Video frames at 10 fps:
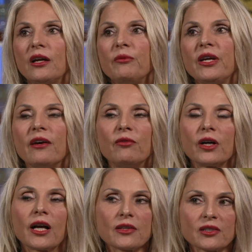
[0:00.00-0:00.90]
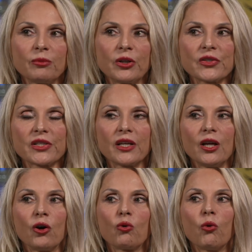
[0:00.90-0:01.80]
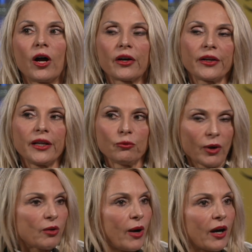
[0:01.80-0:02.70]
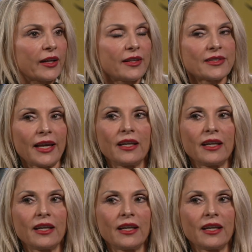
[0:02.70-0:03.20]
we have customers uh, who are in one market,